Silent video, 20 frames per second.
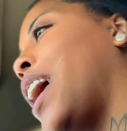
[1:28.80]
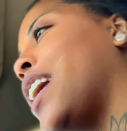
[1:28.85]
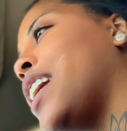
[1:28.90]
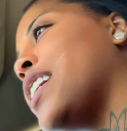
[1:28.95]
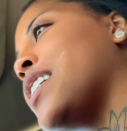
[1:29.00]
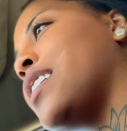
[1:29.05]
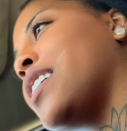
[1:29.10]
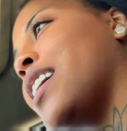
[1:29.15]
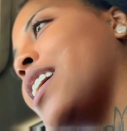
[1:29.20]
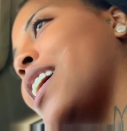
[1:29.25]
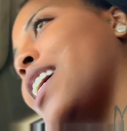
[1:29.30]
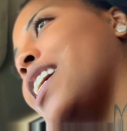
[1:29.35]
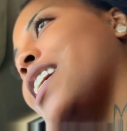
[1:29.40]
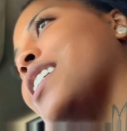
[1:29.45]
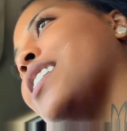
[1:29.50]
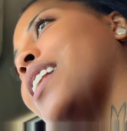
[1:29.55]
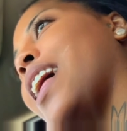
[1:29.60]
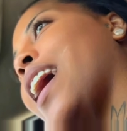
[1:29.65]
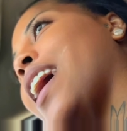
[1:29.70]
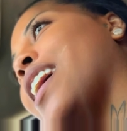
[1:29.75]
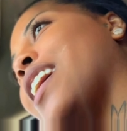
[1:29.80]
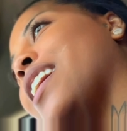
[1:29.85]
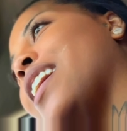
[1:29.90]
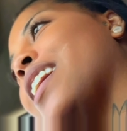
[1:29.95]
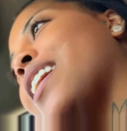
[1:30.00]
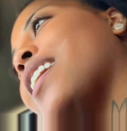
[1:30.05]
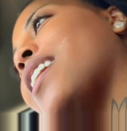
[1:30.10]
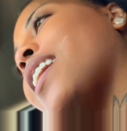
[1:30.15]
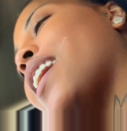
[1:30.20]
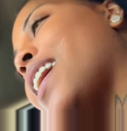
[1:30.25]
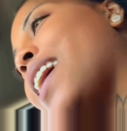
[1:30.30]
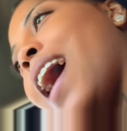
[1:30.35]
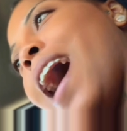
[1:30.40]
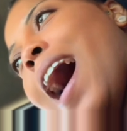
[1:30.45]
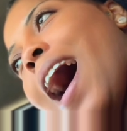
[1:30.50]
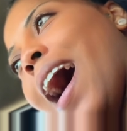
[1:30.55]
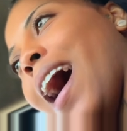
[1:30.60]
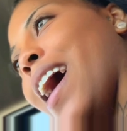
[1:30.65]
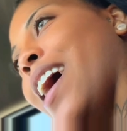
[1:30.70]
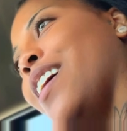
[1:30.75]
this nigga is like, he
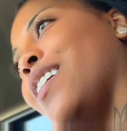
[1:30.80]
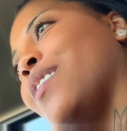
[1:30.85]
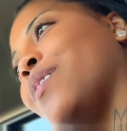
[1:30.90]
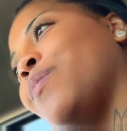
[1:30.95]
hot.